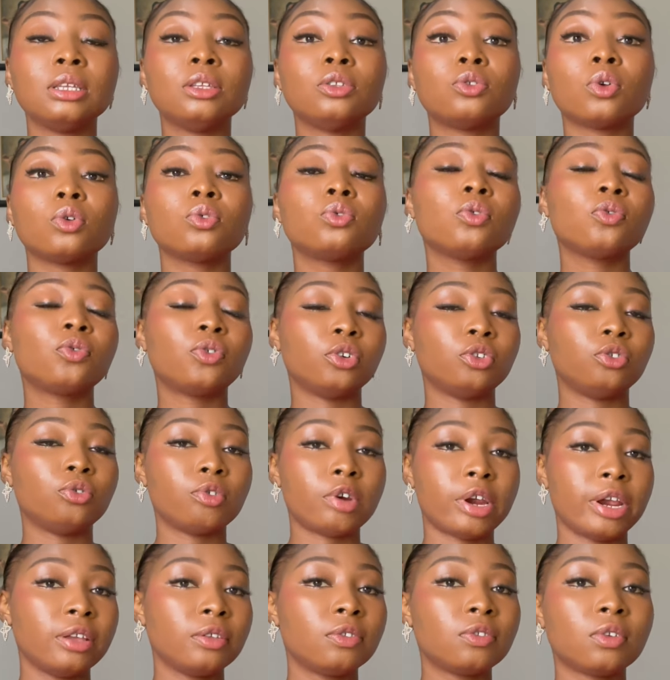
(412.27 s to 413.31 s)
It's also for
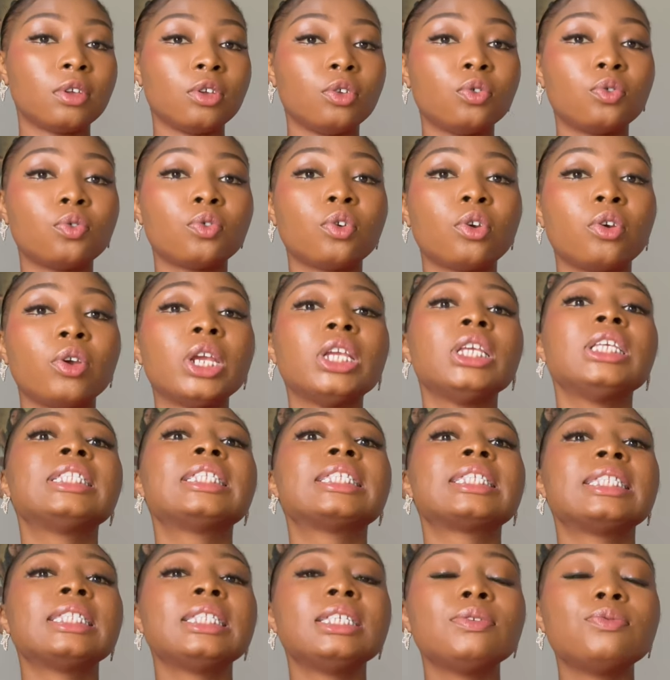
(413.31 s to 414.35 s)
dry skin. Sorry,
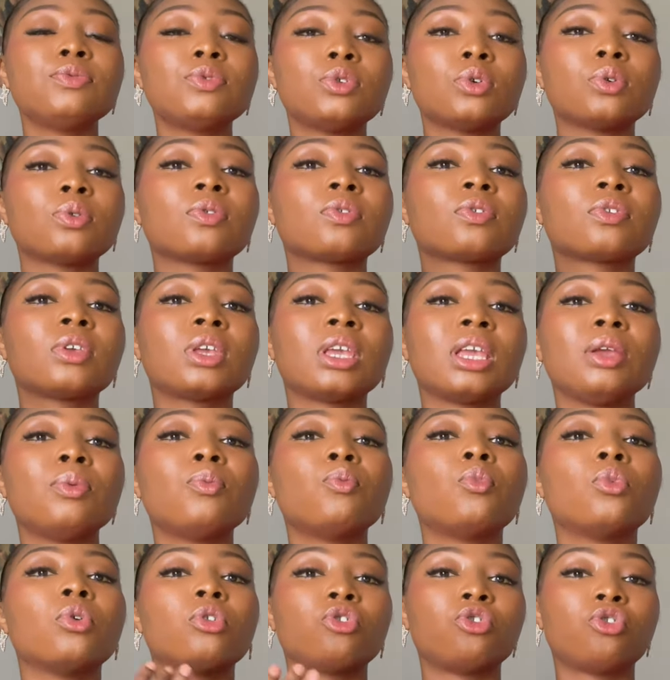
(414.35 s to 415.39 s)
it leaves your
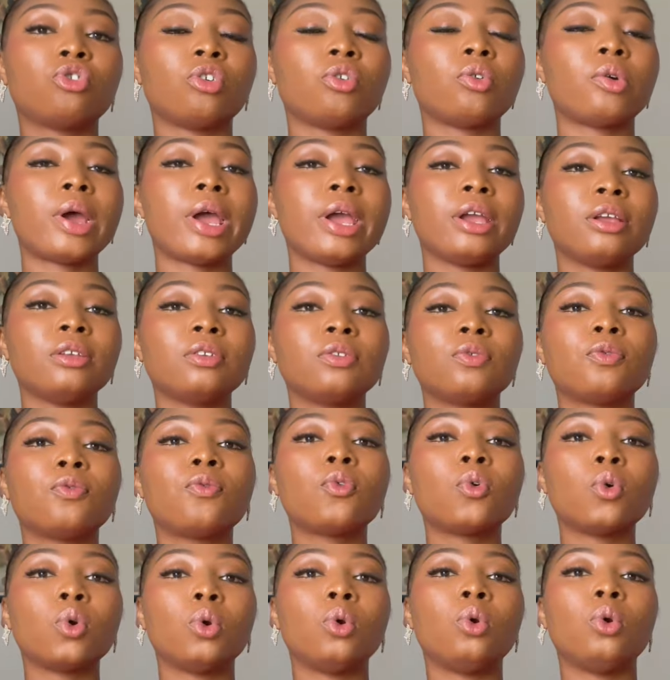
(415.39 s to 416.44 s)
skin
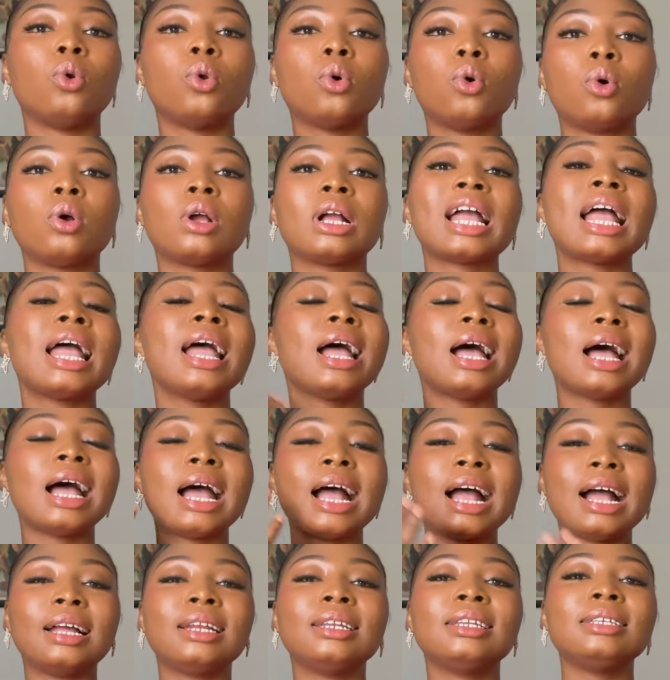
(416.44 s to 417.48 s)
moisturized for long,
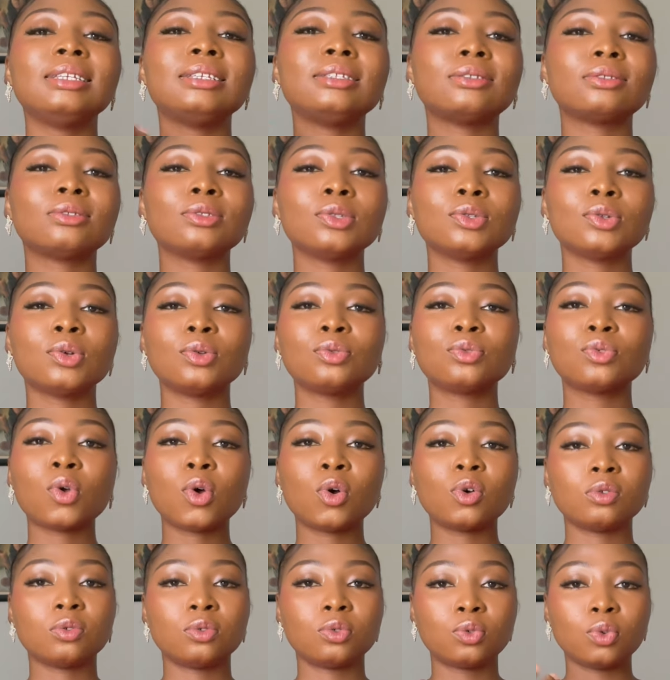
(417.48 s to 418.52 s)
and it's not
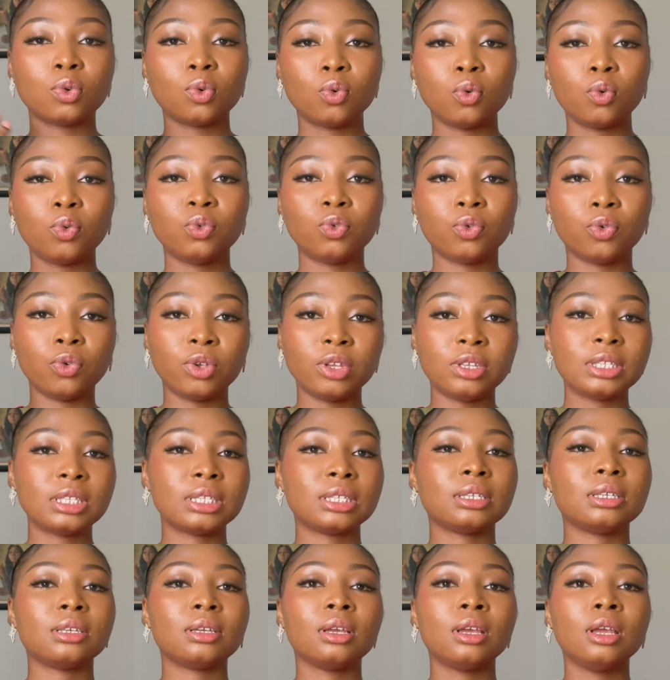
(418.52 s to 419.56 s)
also
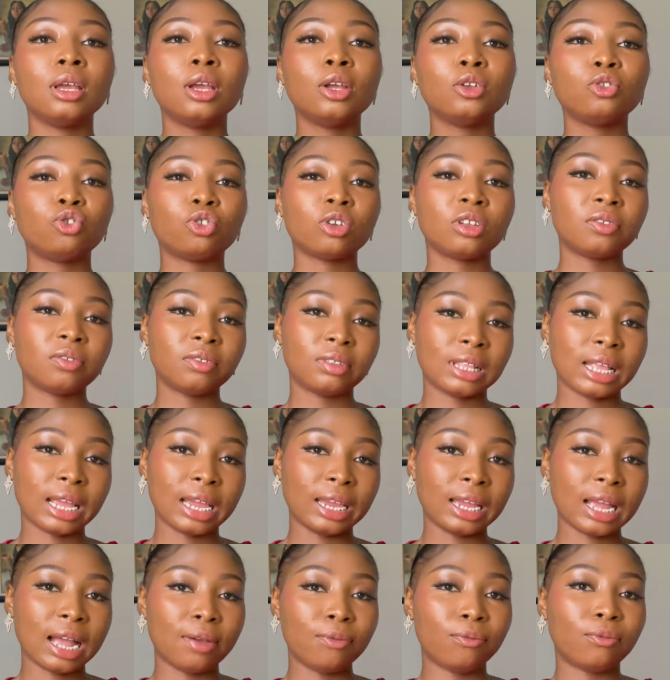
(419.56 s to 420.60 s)
greasy. Just
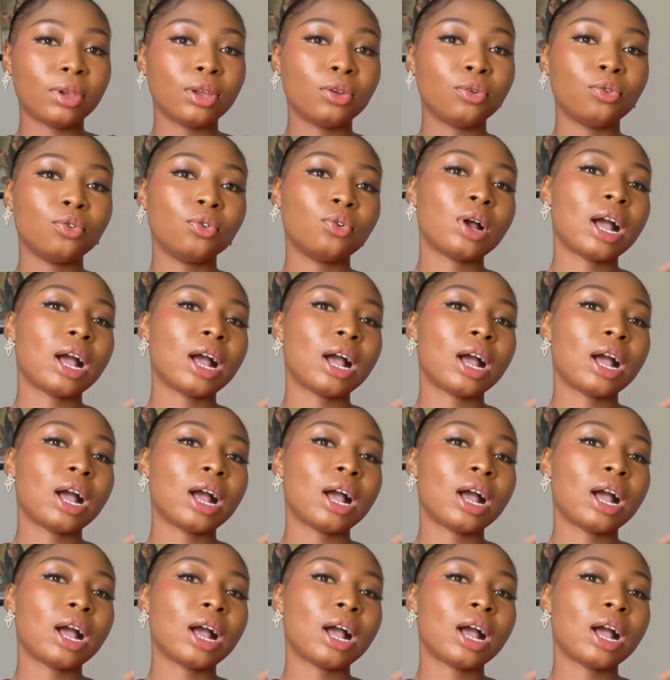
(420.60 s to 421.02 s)
like Aveeno.